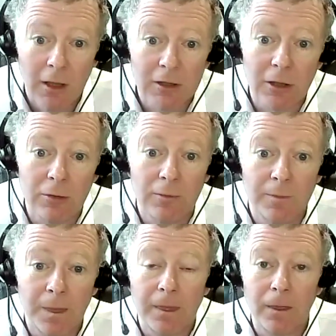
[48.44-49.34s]
So
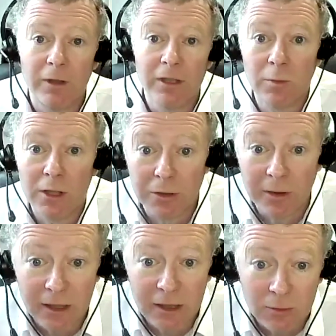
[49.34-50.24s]
the reason we're
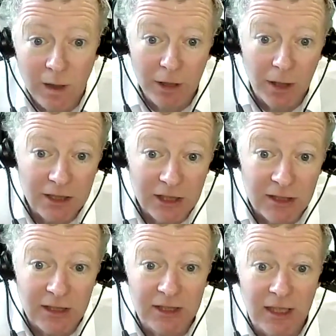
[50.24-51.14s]
doing these webinars
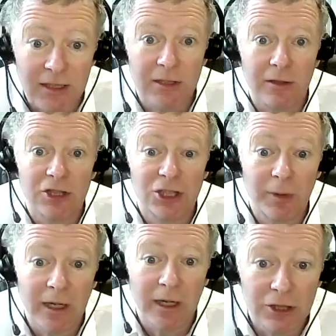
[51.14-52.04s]
is a sense that the
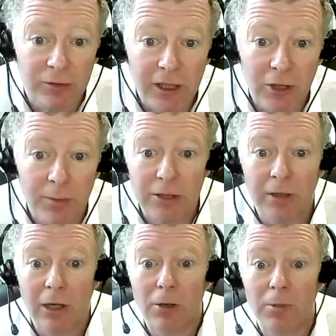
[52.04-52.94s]
shipping industry could be
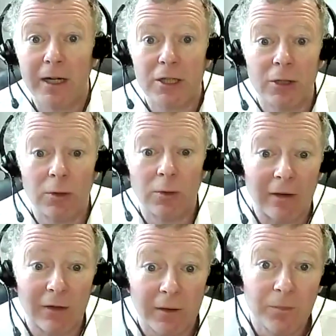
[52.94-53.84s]
doing a lot better with
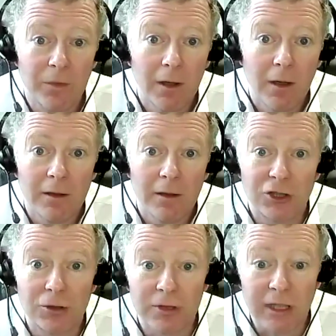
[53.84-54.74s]
having
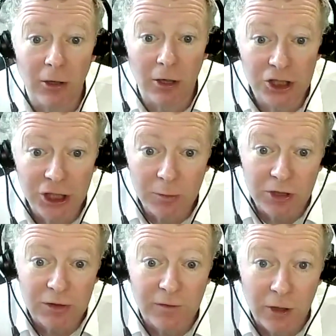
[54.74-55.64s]
digital technology
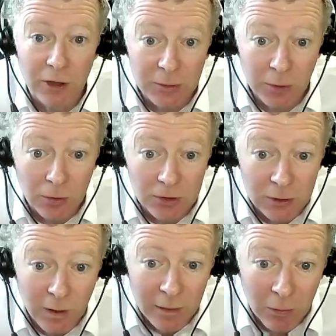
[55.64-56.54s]
which fully
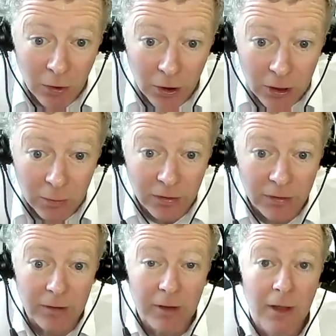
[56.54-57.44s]
supports the way we work
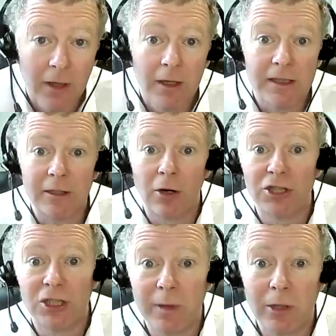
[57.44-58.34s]
with the
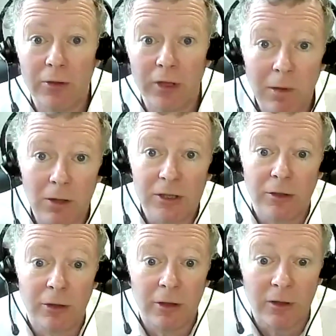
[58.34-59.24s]
technology building blocks
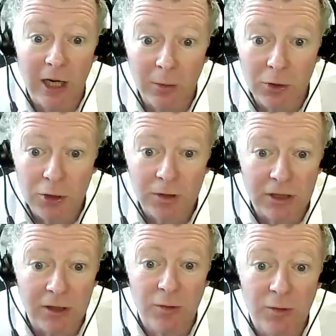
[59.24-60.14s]
that are available to
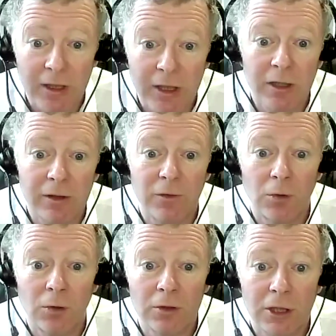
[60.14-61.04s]
us in
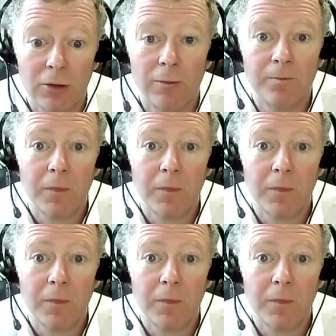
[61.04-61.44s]
2024. So